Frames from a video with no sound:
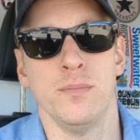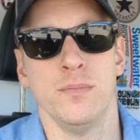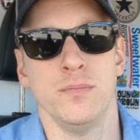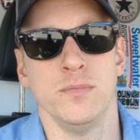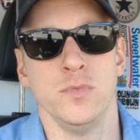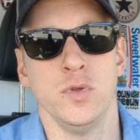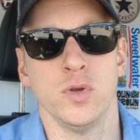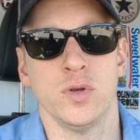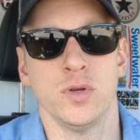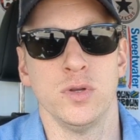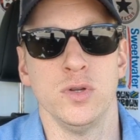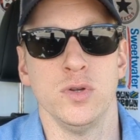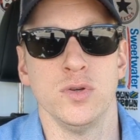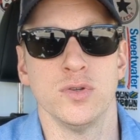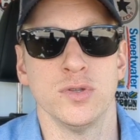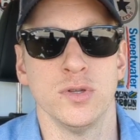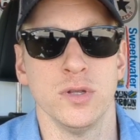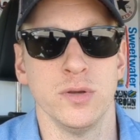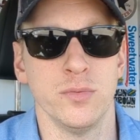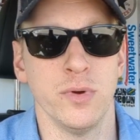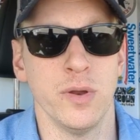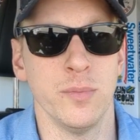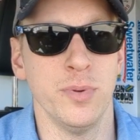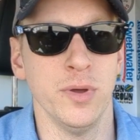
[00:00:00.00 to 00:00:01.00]
You can
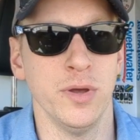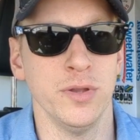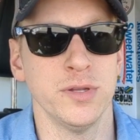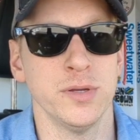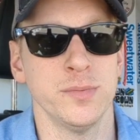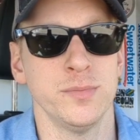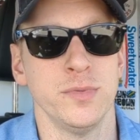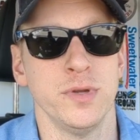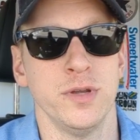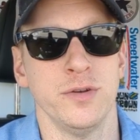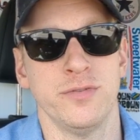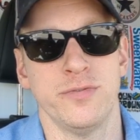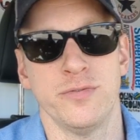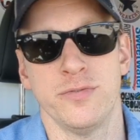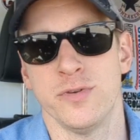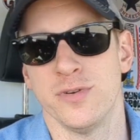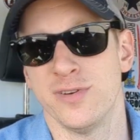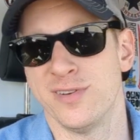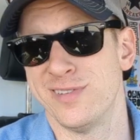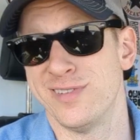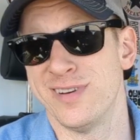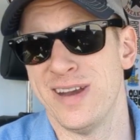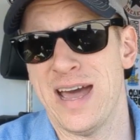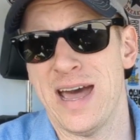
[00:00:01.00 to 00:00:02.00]
usually rebuild them if
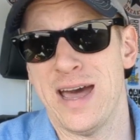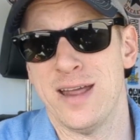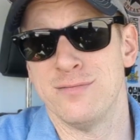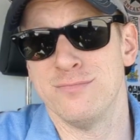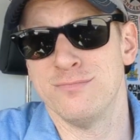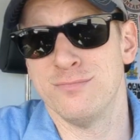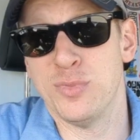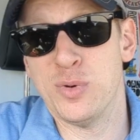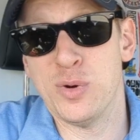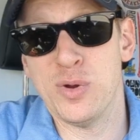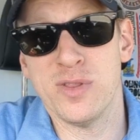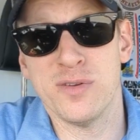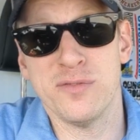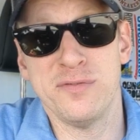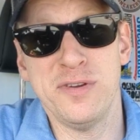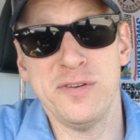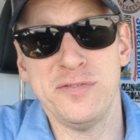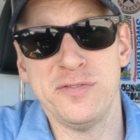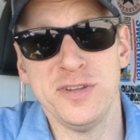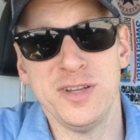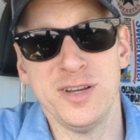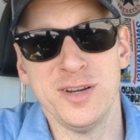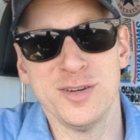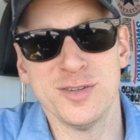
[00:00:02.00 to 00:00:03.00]
they're not more than
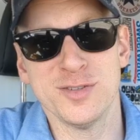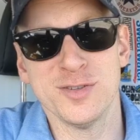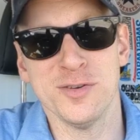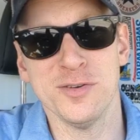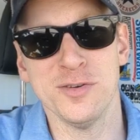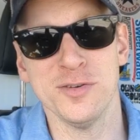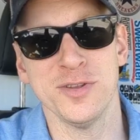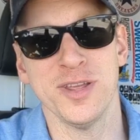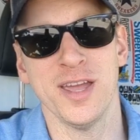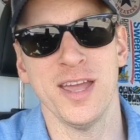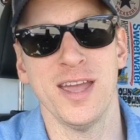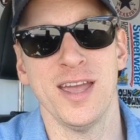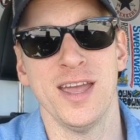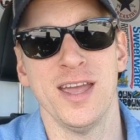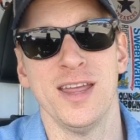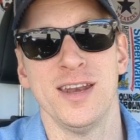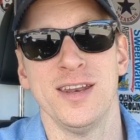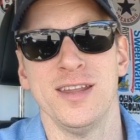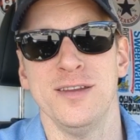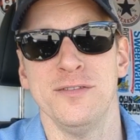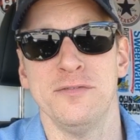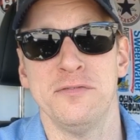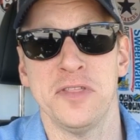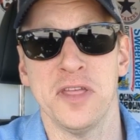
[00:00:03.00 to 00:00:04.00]
50 years old,
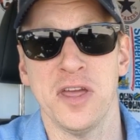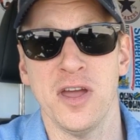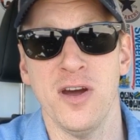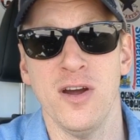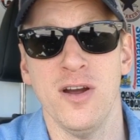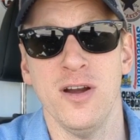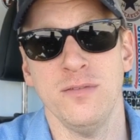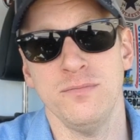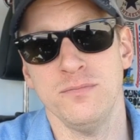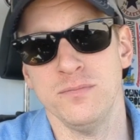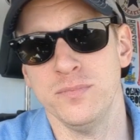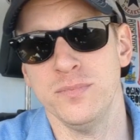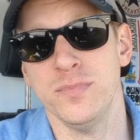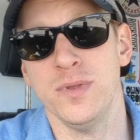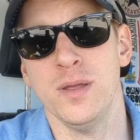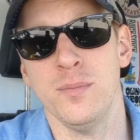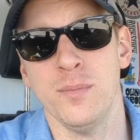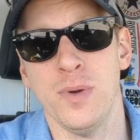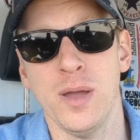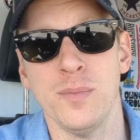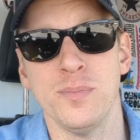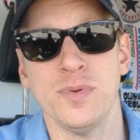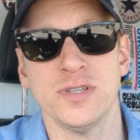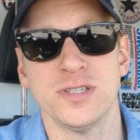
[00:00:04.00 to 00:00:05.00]
and if they are, that
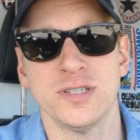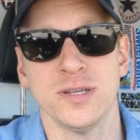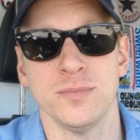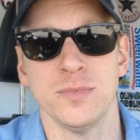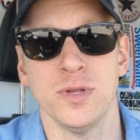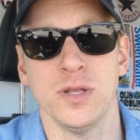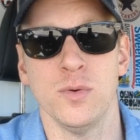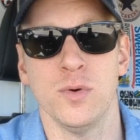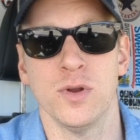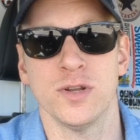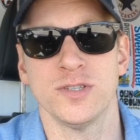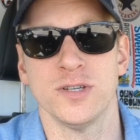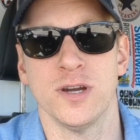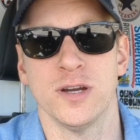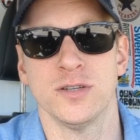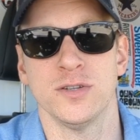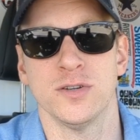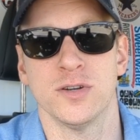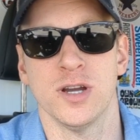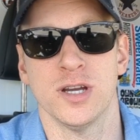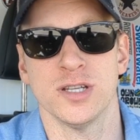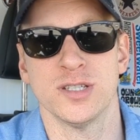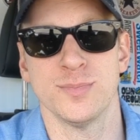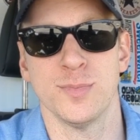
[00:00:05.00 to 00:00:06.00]
might be something you want to talk to
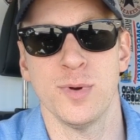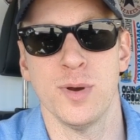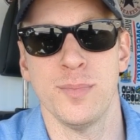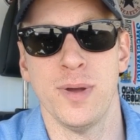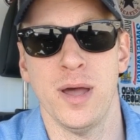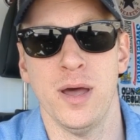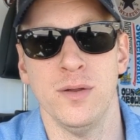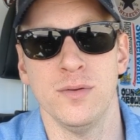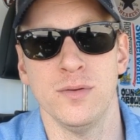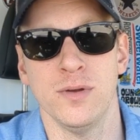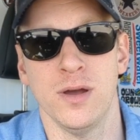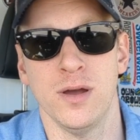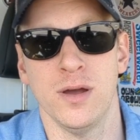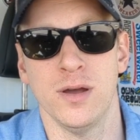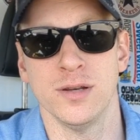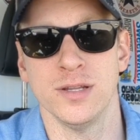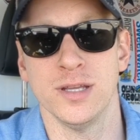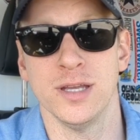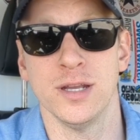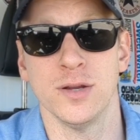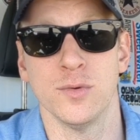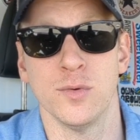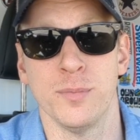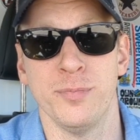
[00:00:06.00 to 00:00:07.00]
your customer about on
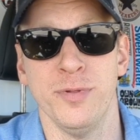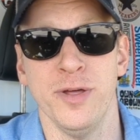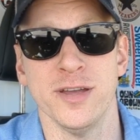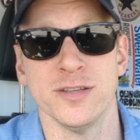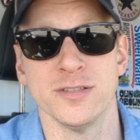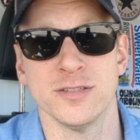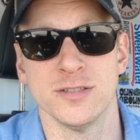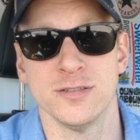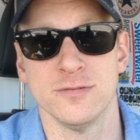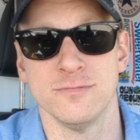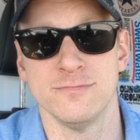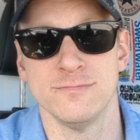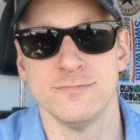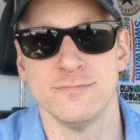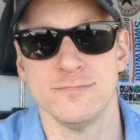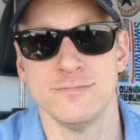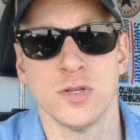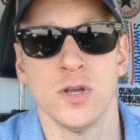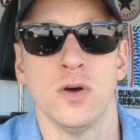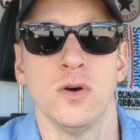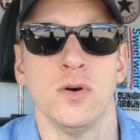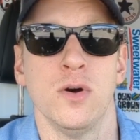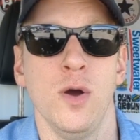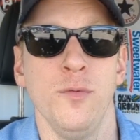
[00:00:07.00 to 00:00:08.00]
getting replaced.
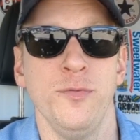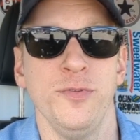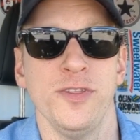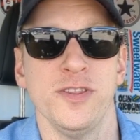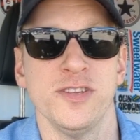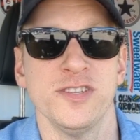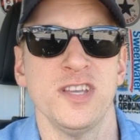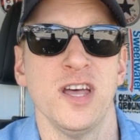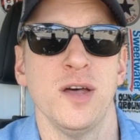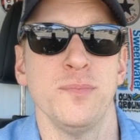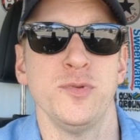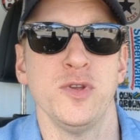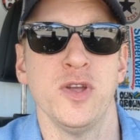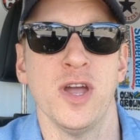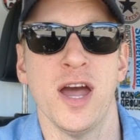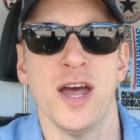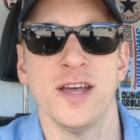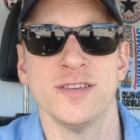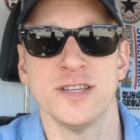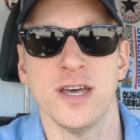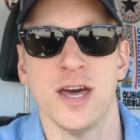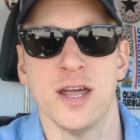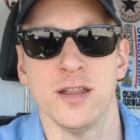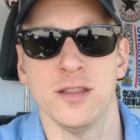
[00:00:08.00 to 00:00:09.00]
So hopefully this helped you
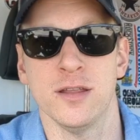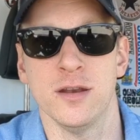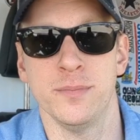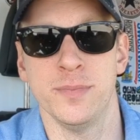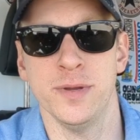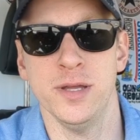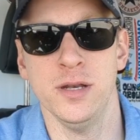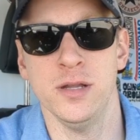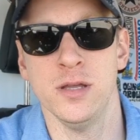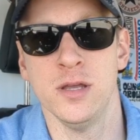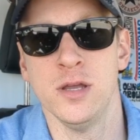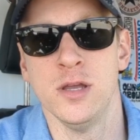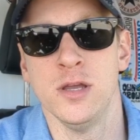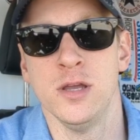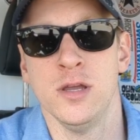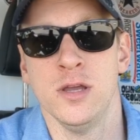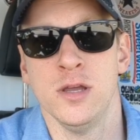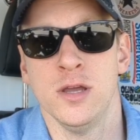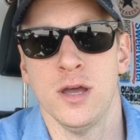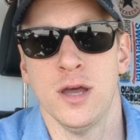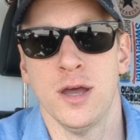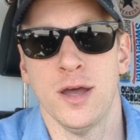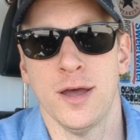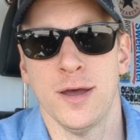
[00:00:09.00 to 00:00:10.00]
guys out a little bit.
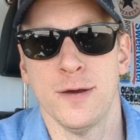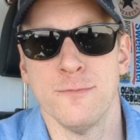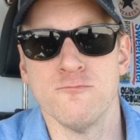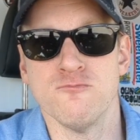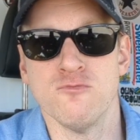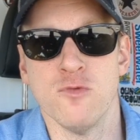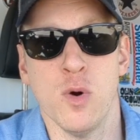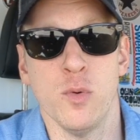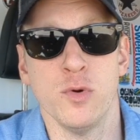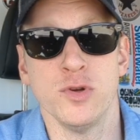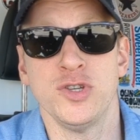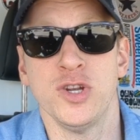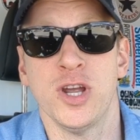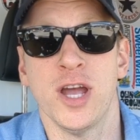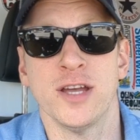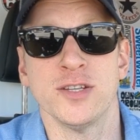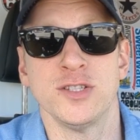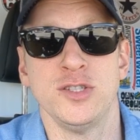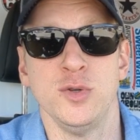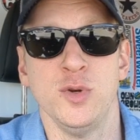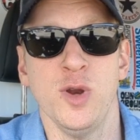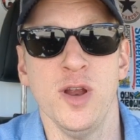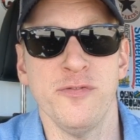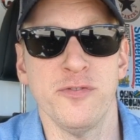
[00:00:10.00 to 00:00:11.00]
What would you guys
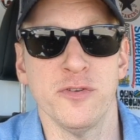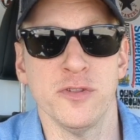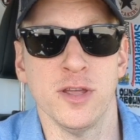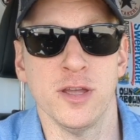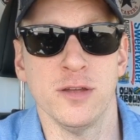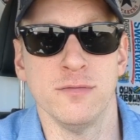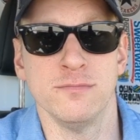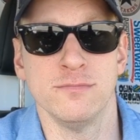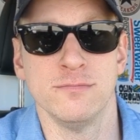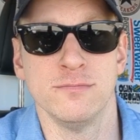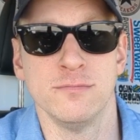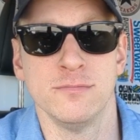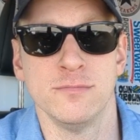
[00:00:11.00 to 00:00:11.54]
do differently?